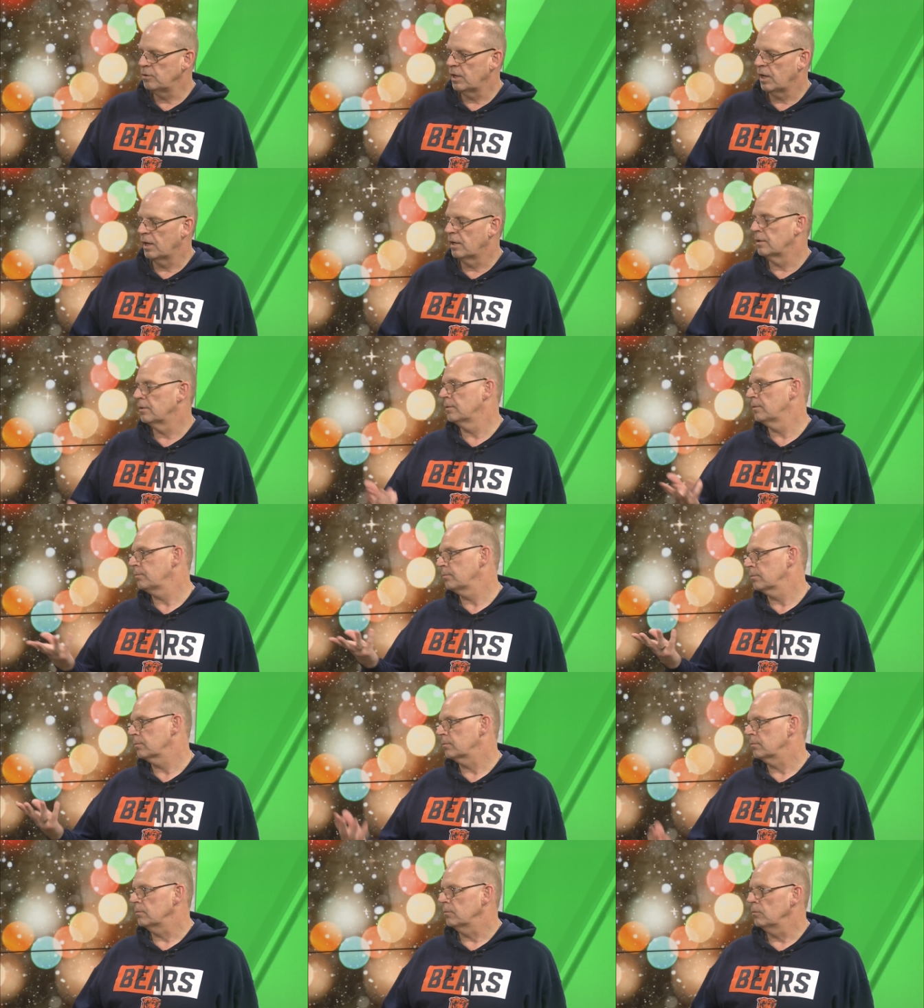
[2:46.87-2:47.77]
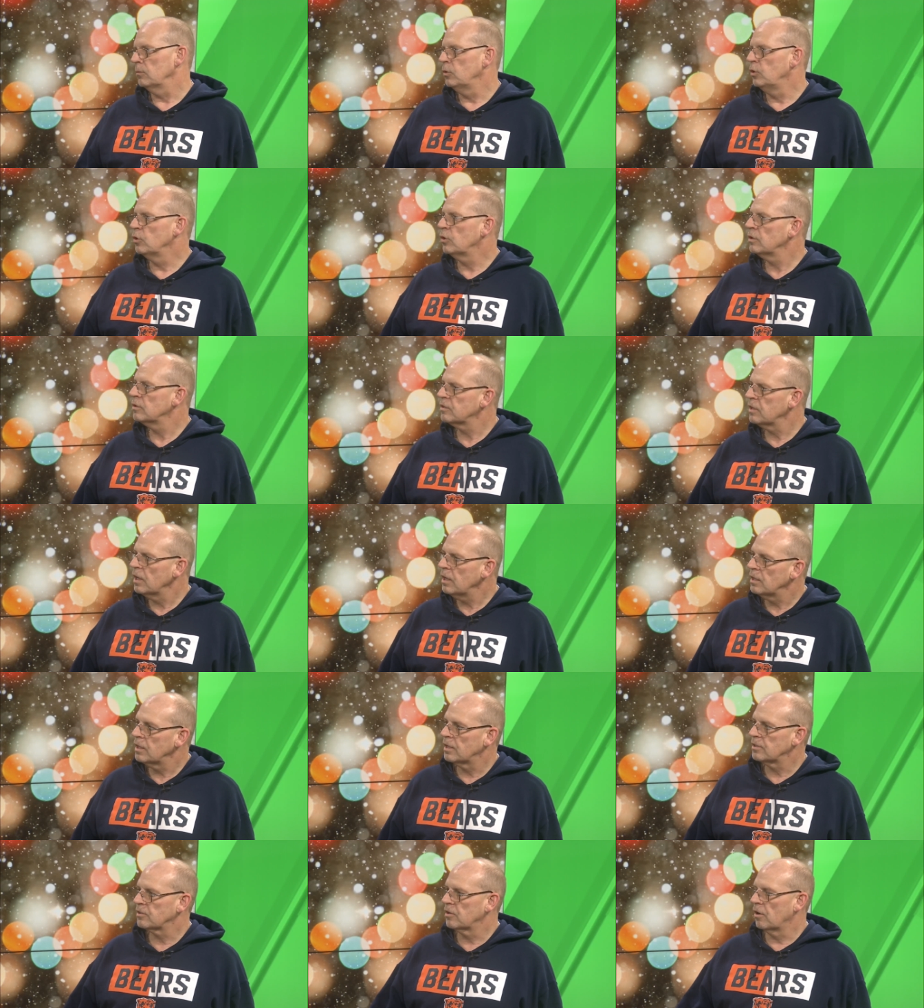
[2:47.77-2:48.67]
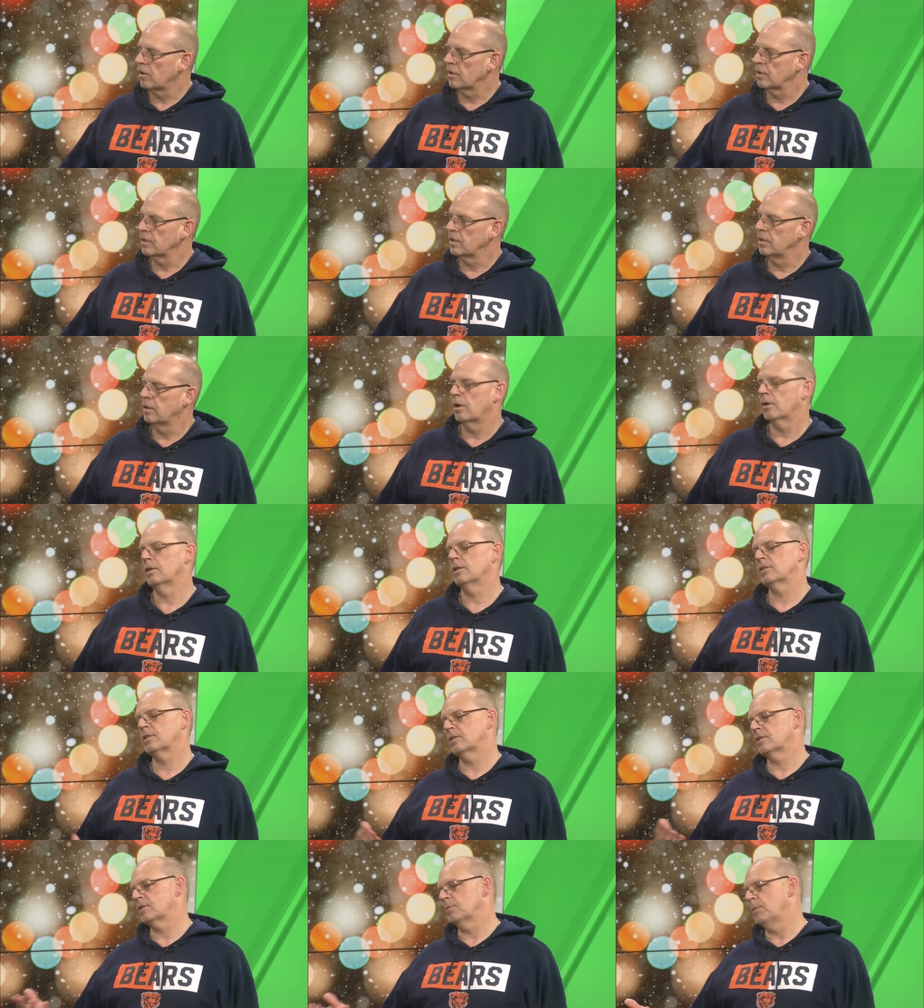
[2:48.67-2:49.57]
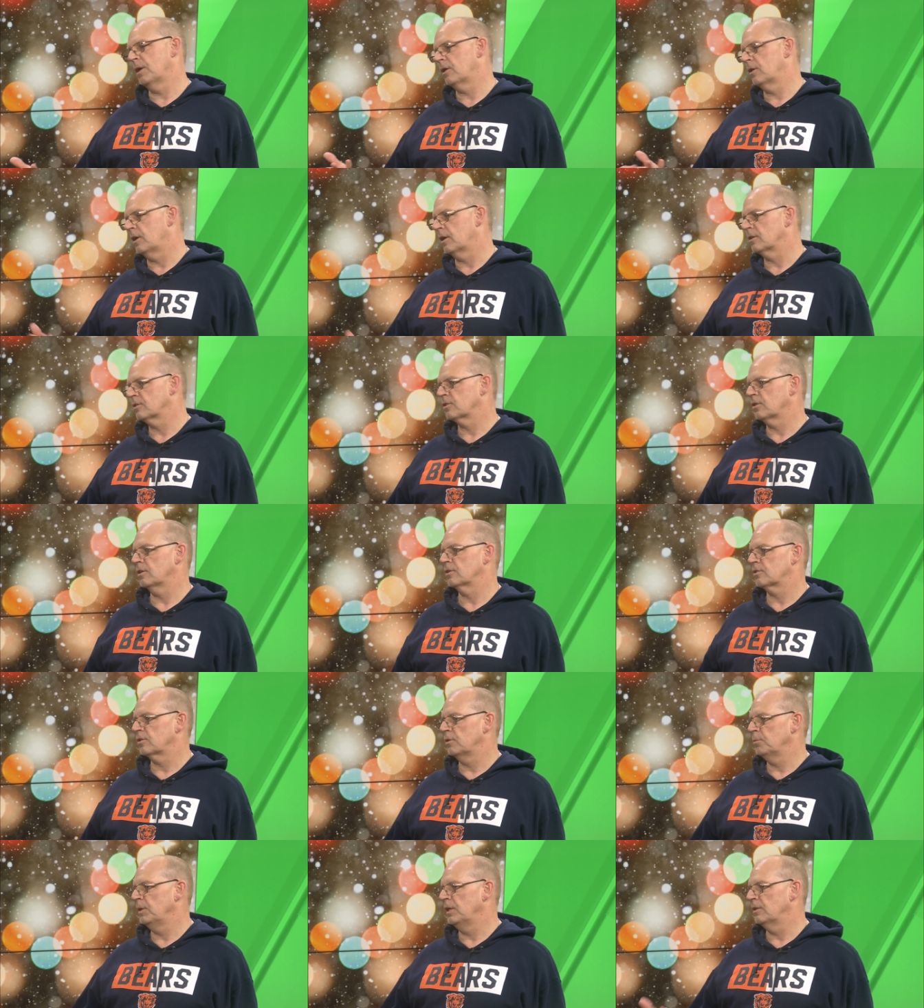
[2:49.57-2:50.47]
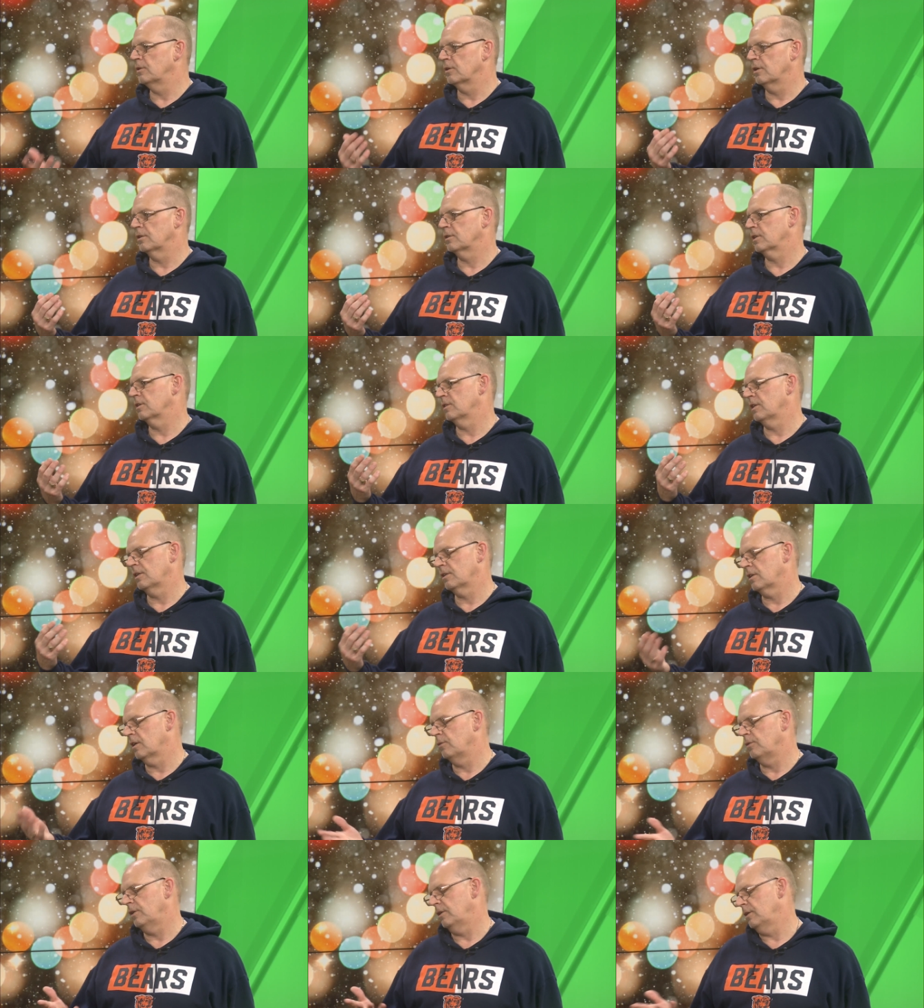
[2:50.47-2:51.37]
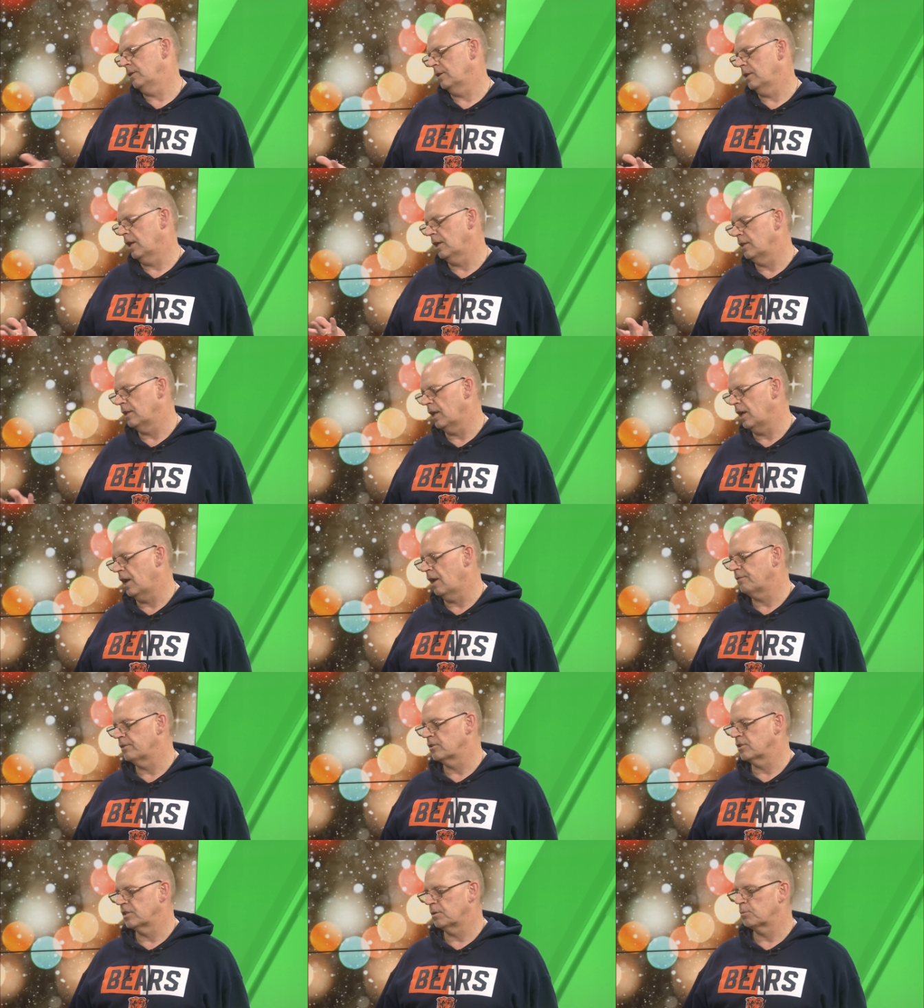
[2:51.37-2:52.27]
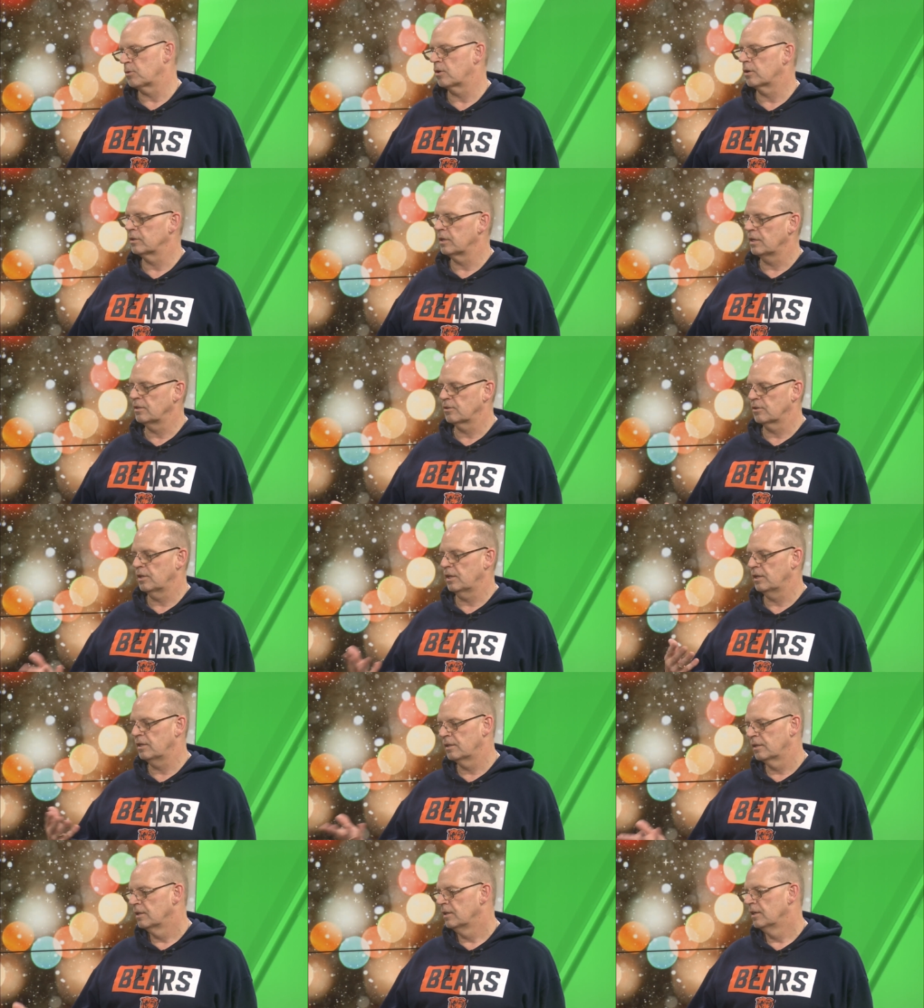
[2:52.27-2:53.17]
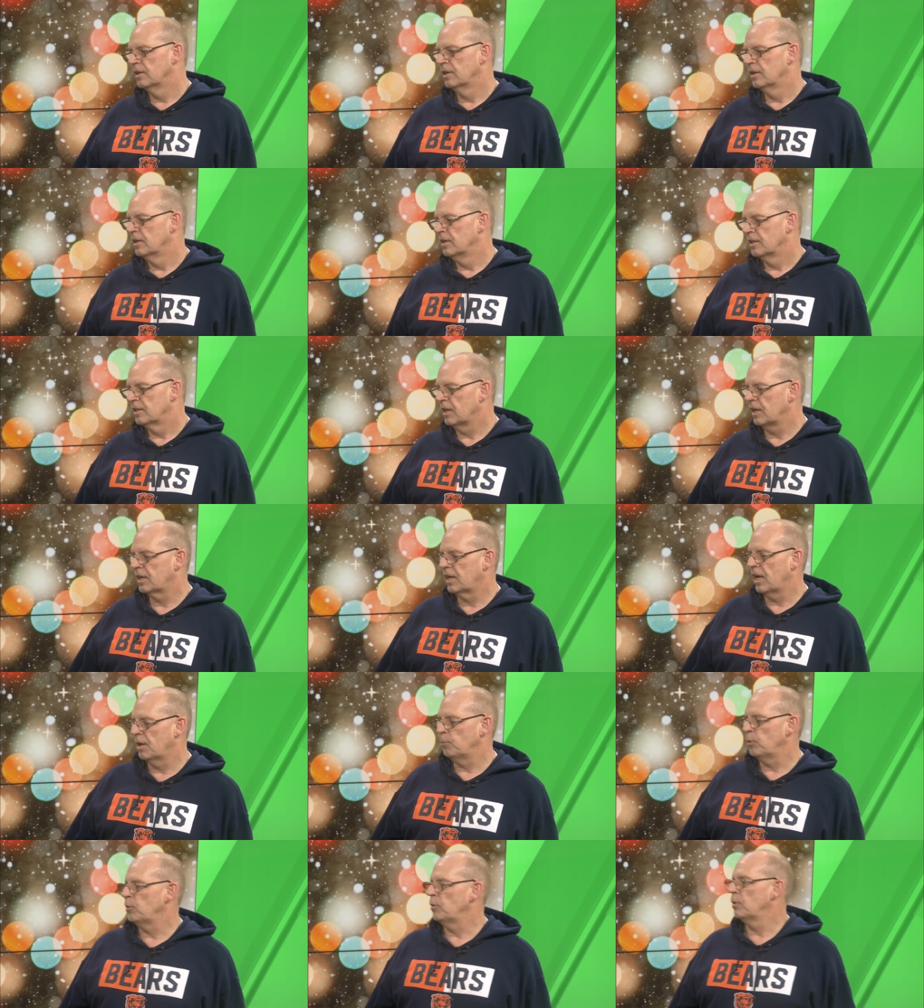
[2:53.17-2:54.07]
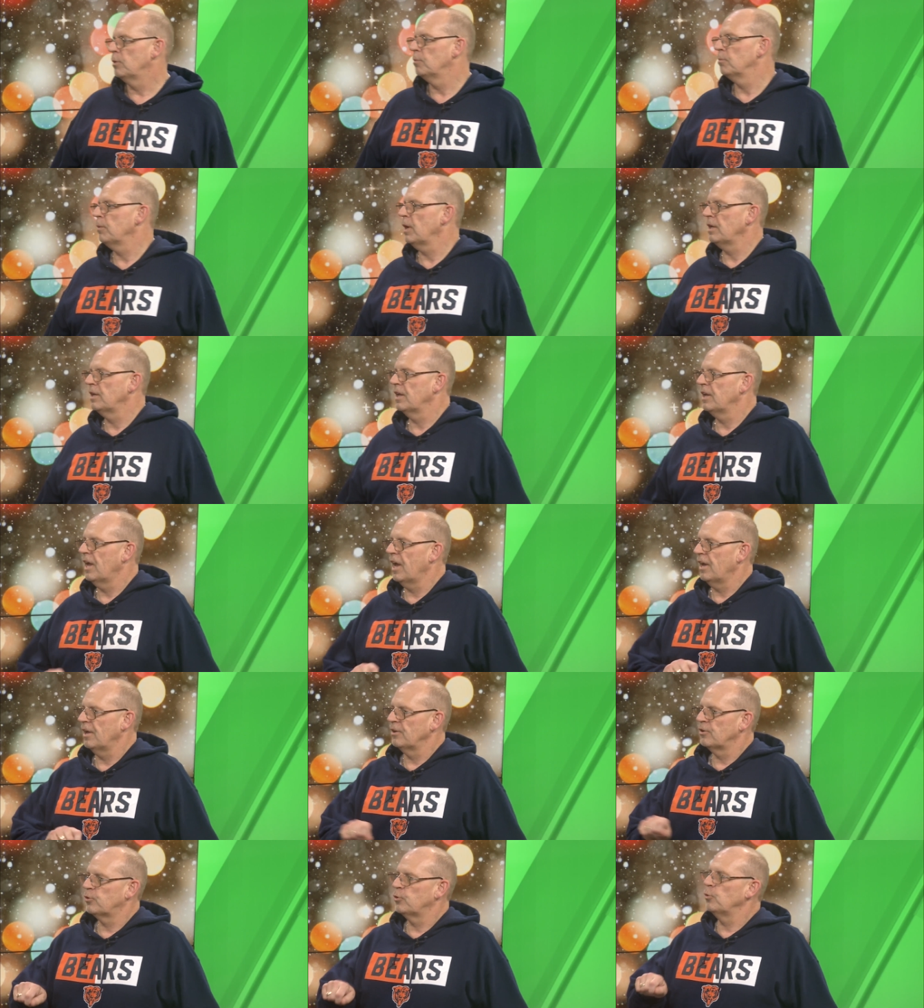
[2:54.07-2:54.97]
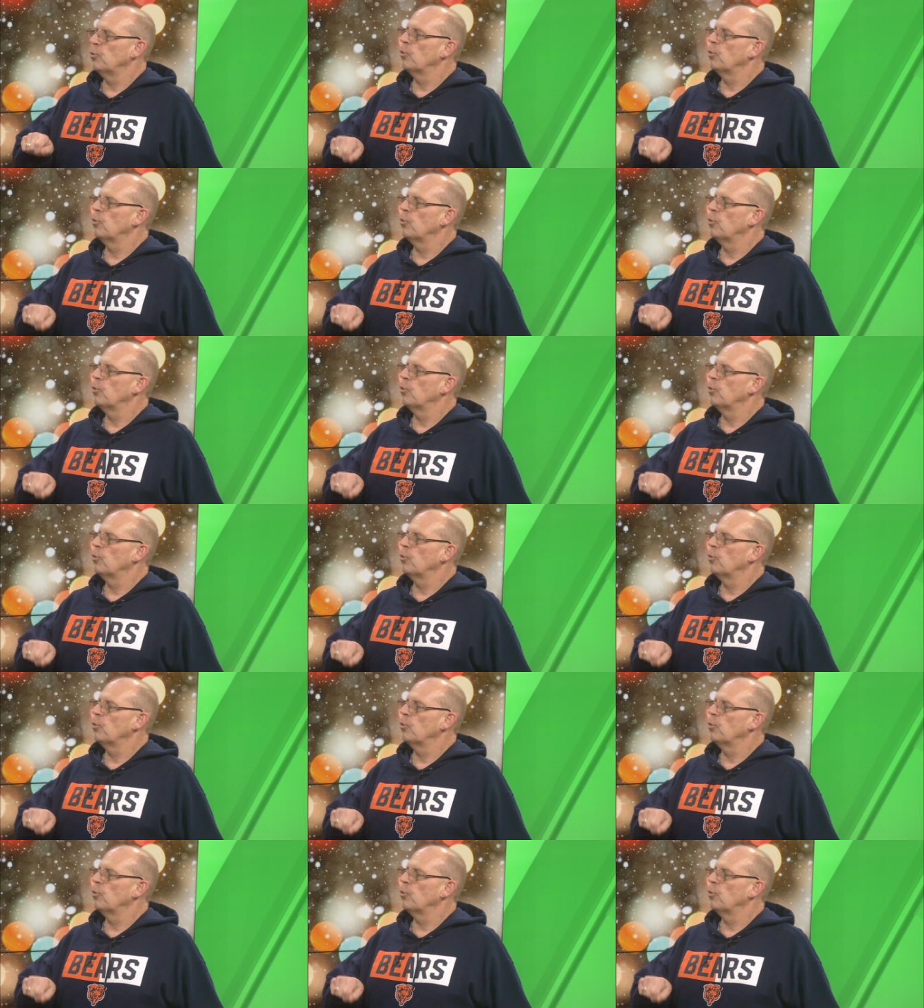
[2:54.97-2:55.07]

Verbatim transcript: that, you can say less garlic. You know, unless it's the marinara sauce or the meat sauce, because that's we, that they have to simmer all day, so they they can't be made at to